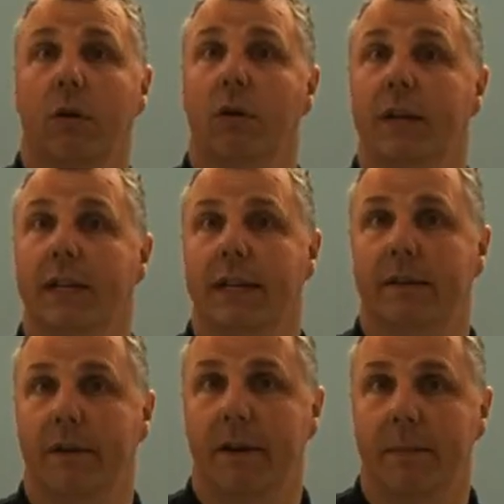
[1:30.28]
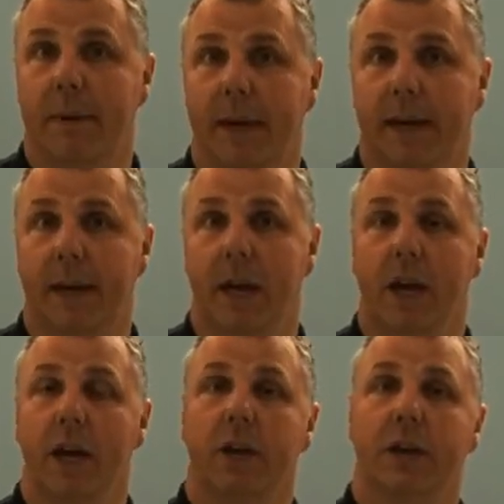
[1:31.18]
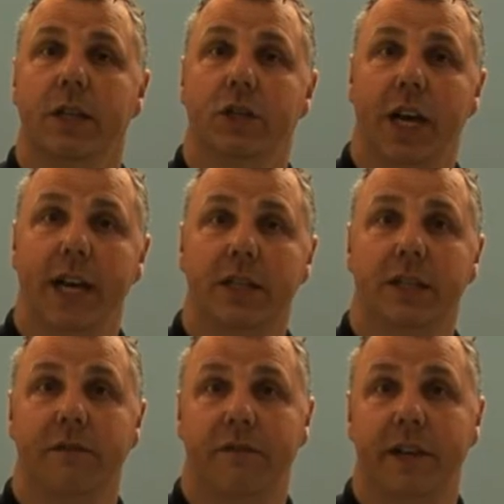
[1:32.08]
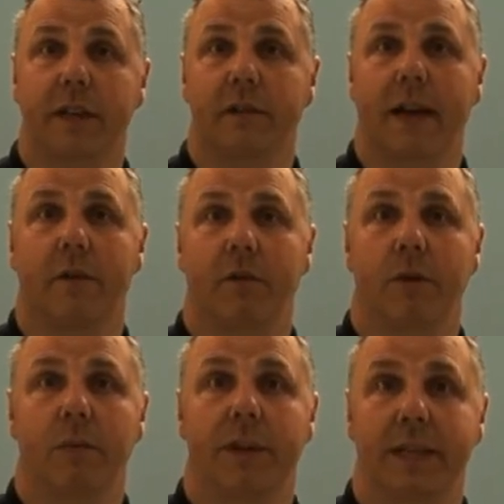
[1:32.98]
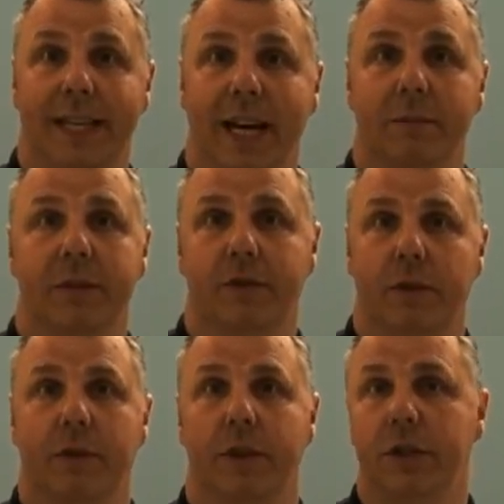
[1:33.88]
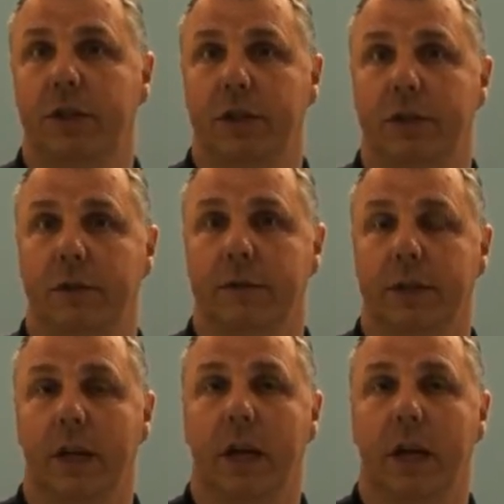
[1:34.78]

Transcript: or indeed very big, you can change the feel of that room with the types of colour you choose.